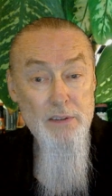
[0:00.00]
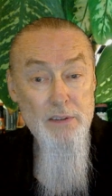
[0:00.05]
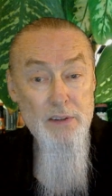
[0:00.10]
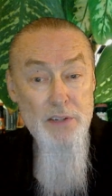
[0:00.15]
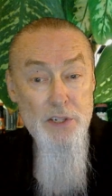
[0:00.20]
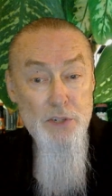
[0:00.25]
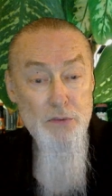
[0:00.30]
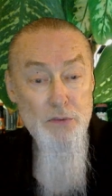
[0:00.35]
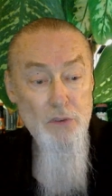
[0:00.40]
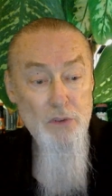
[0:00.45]

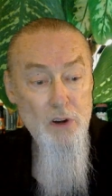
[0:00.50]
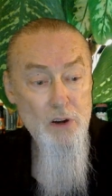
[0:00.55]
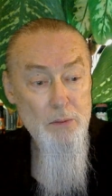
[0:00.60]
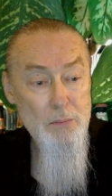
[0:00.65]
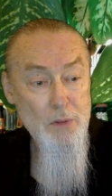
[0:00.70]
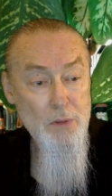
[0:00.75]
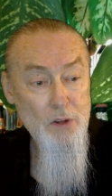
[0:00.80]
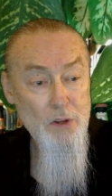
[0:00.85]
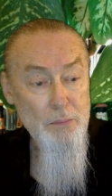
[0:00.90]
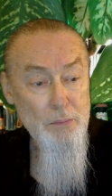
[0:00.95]
Very
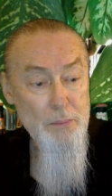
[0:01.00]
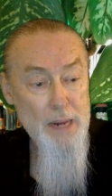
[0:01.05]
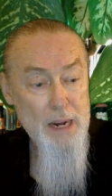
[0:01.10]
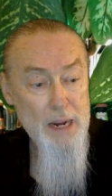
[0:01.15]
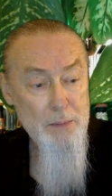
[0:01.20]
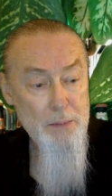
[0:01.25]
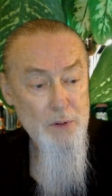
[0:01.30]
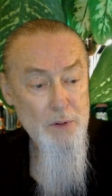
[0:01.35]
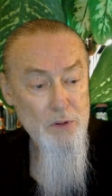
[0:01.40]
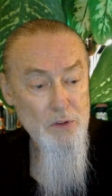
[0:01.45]
strong malt
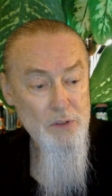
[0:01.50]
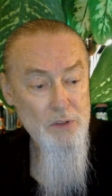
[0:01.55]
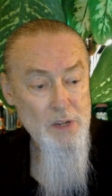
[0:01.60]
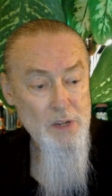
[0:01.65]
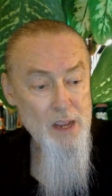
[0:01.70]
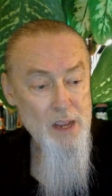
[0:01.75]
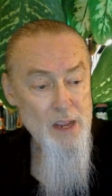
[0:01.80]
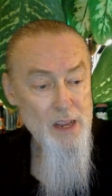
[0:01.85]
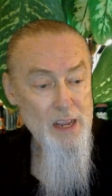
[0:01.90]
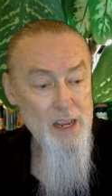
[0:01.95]
backbone
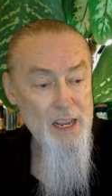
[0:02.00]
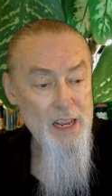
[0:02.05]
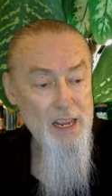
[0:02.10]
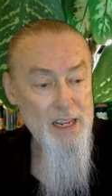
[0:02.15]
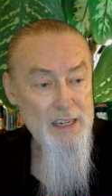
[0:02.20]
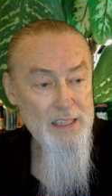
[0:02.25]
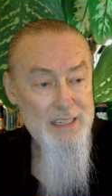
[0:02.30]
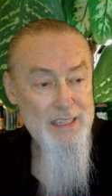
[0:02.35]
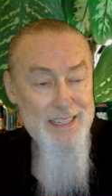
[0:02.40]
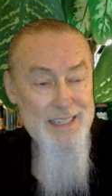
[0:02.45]

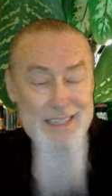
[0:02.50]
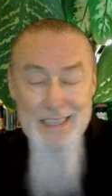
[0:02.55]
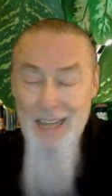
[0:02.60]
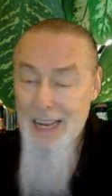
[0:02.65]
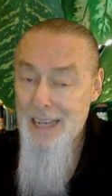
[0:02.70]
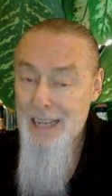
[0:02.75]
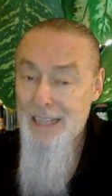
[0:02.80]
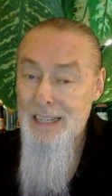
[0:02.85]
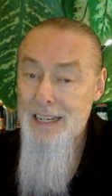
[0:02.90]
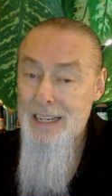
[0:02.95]
and a
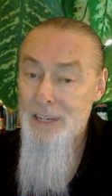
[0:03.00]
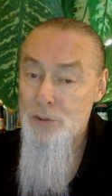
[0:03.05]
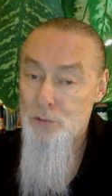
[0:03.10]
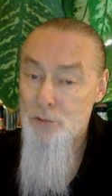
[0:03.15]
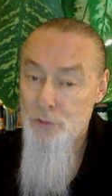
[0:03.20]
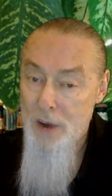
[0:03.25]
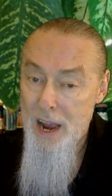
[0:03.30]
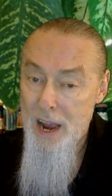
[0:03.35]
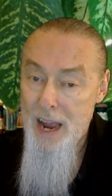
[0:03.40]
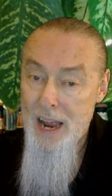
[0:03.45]
slightly
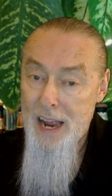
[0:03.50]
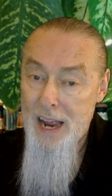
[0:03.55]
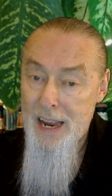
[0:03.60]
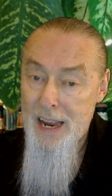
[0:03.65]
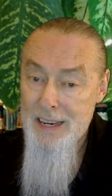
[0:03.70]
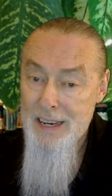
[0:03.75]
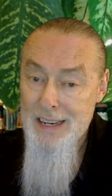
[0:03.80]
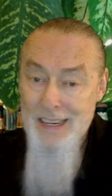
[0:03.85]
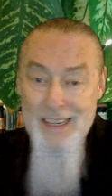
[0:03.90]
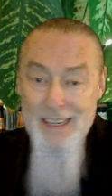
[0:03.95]

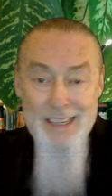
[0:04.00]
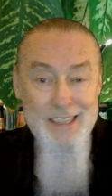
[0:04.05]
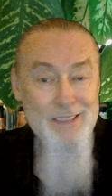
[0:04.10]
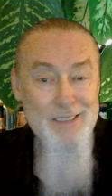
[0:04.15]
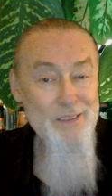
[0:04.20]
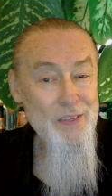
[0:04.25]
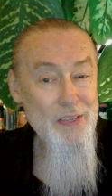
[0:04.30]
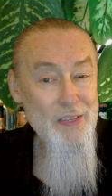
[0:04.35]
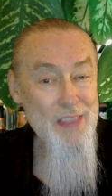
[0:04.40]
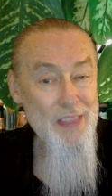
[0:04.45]
dry,
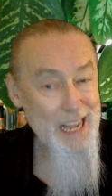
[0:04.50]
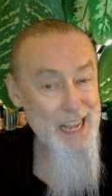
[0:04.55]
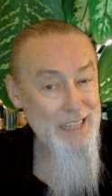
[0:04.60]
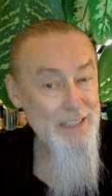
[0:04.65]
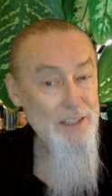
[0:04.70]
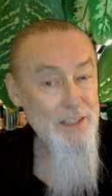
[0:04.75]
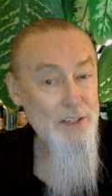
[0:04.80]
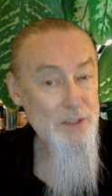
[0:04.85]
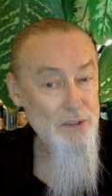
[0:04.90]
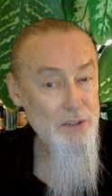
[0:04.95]

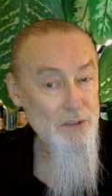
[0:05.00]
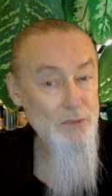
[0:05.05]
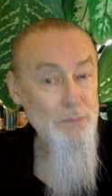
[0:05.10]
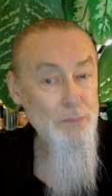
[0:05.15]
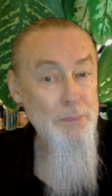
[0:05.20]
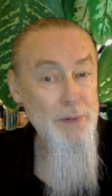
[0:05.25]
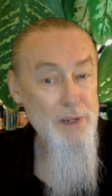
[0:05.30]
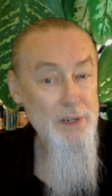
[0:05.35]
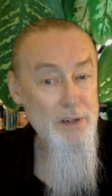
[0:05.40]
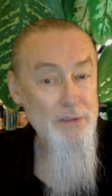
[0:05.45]
not too
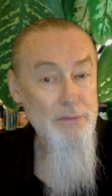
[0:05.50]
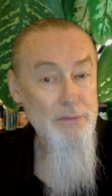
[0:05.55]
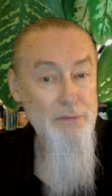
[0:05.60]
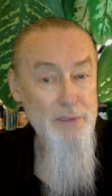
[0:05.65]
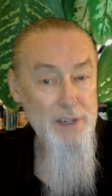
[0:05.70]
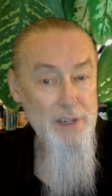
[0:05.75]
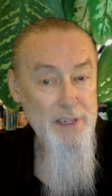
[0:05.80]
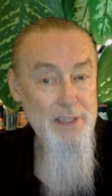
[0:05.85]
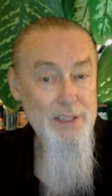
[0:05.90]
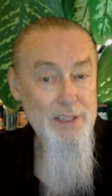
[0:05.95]
bitter
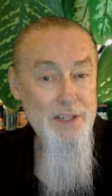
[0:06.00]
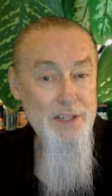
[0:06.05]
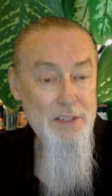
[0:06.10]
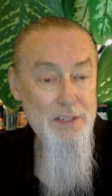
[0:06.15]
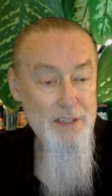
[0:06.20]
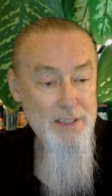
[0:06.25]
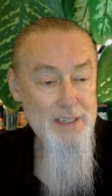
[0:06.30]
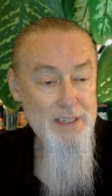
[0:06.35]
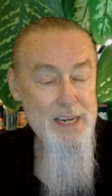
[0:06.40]
finish.